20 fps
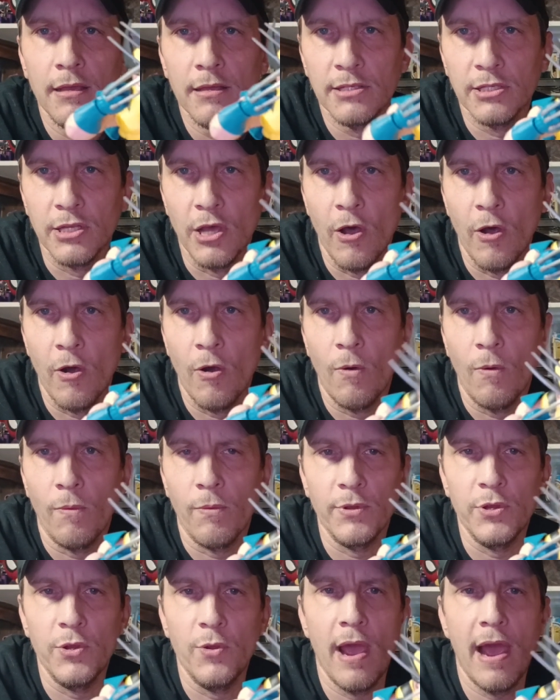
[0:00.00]
So
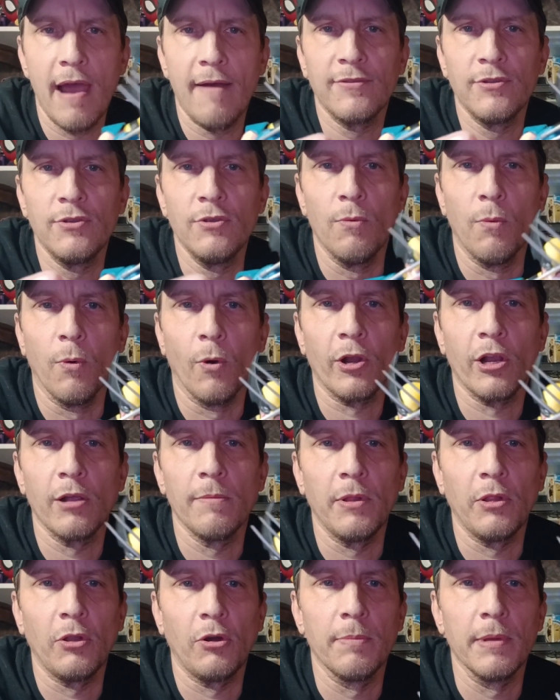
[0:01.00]
you have to work
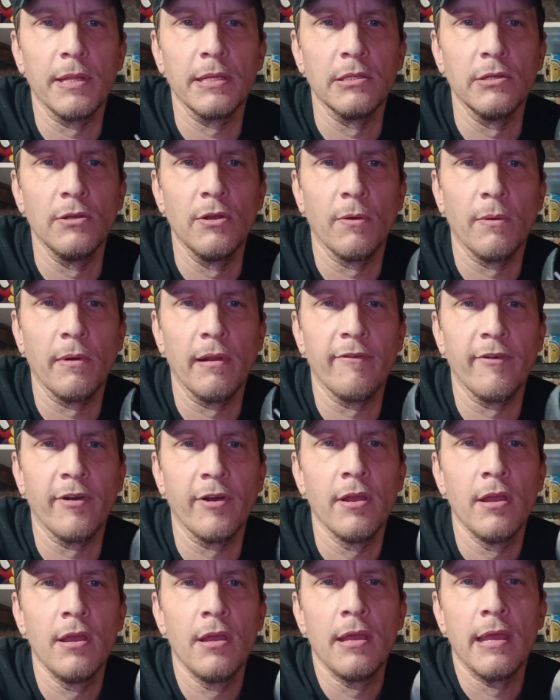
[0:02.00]
him a little bit too or
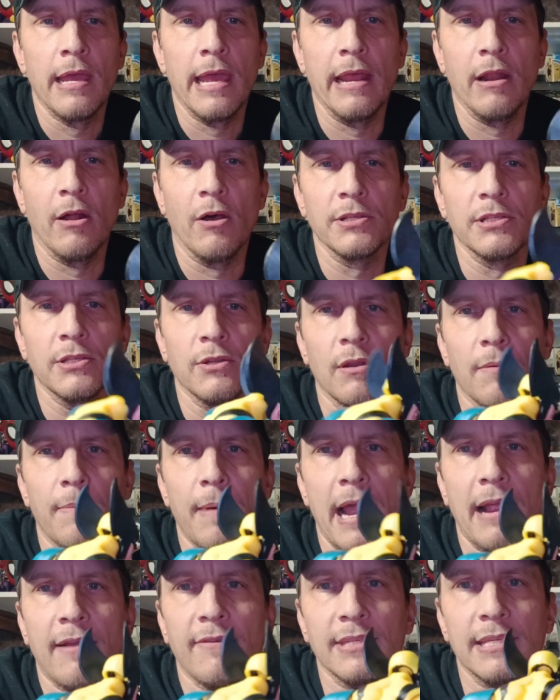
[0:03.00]
whatever. And also in the
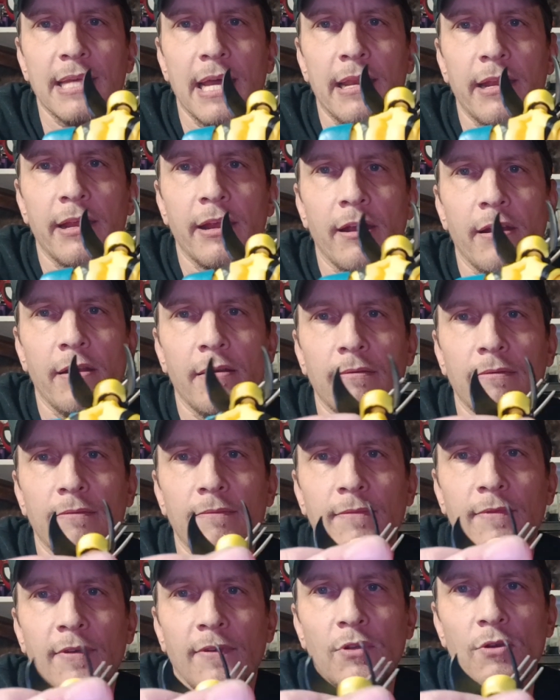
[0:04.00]
back of his head here,
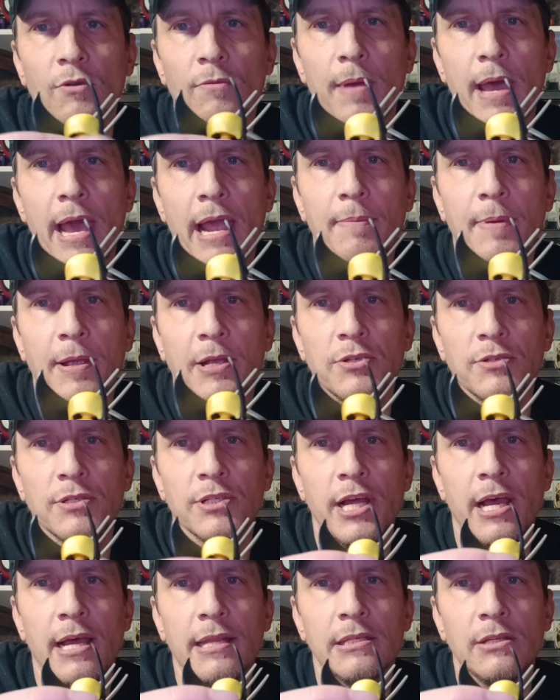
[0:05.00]
doing back picture
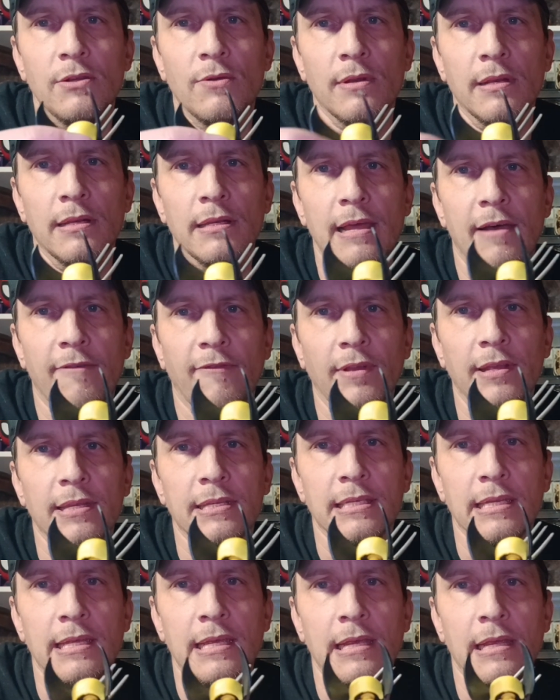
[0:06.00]
shots, you can definitely
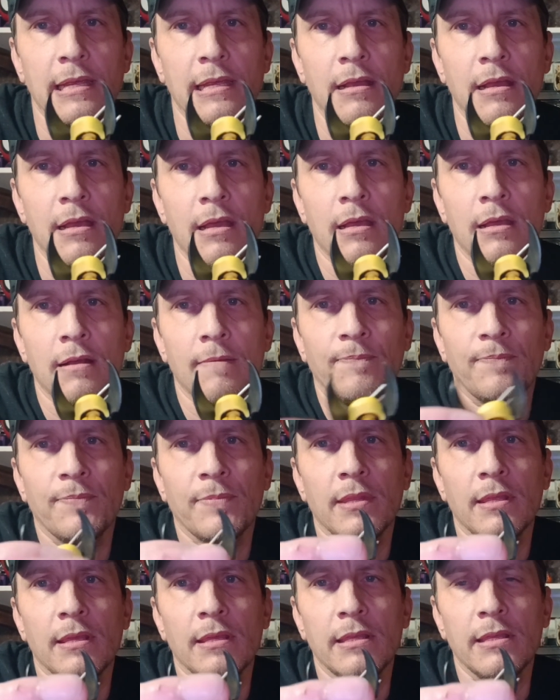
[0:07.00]
see,
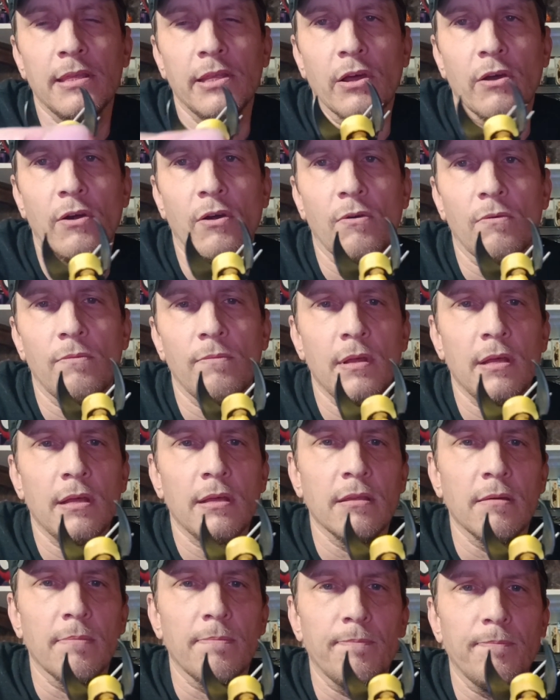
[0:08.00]
you know,
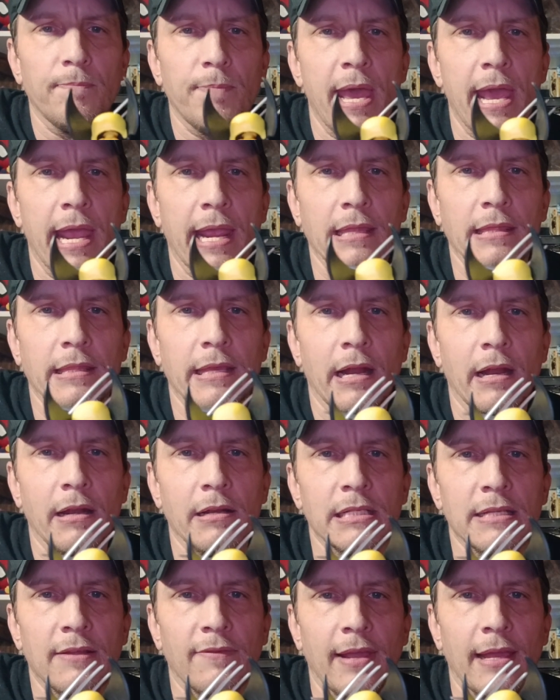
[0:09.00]
the peg in there and
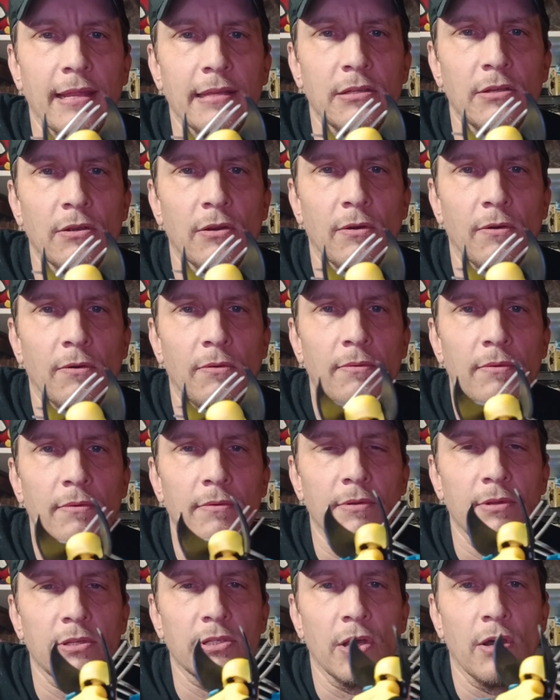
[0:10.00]
stuff like that too.
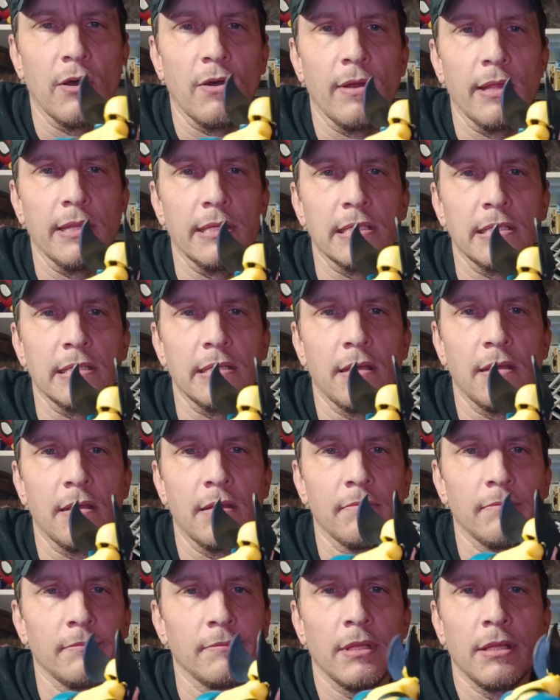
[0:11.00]
So it's,
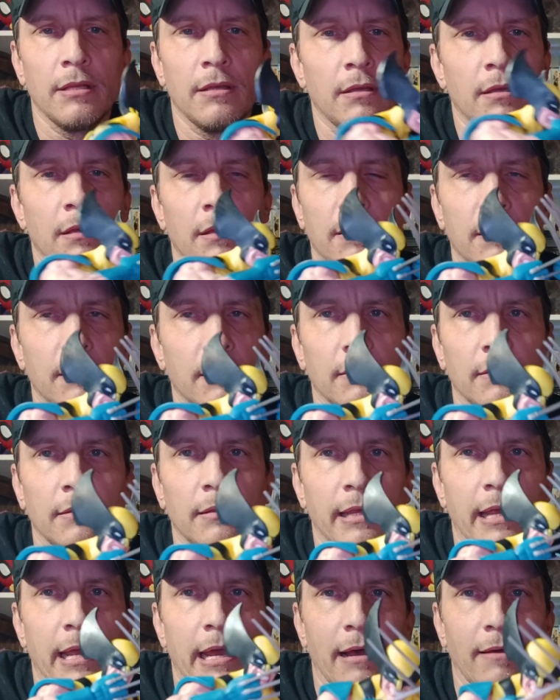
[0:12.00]

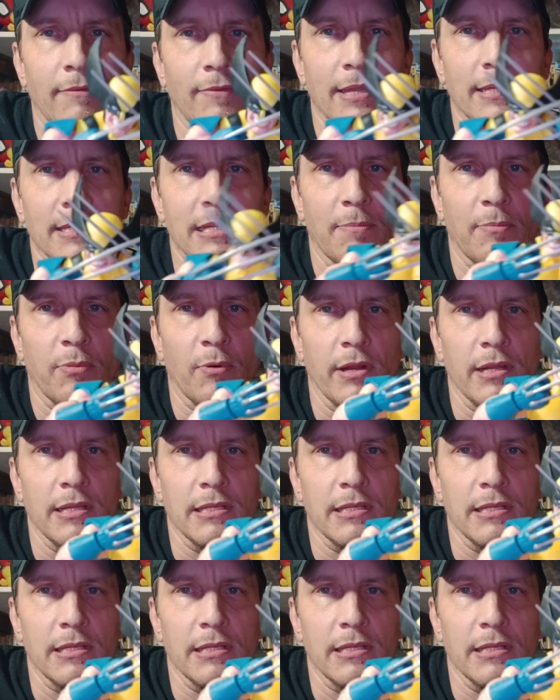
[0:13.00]
yeah, that's not pretty.